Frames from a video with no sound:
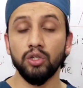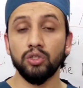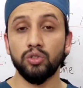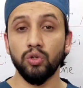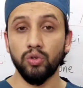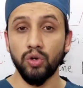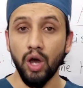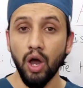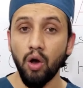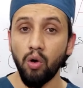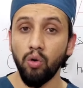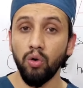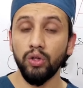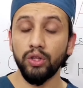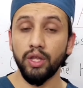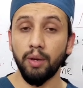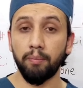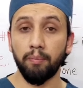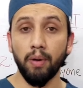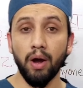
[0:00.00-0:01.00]
So now
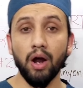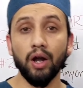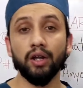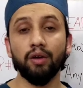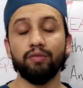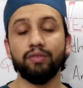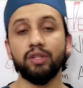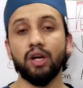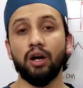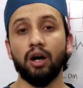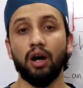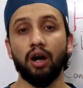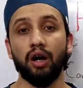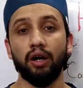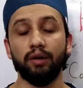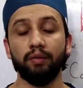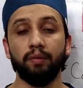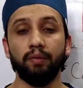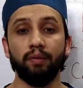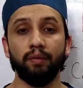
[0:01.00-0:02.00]
the part of the
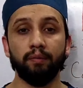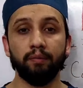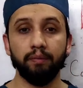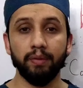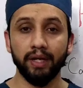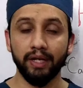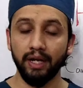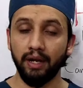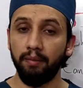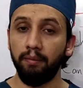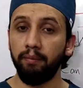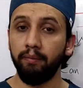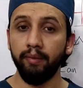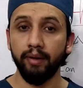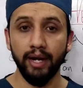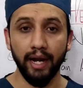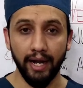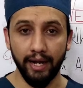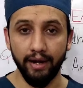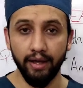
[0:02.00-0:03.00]
heart become
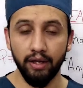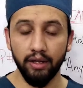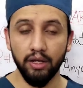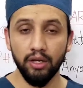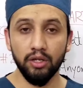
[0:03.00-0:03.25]
dead.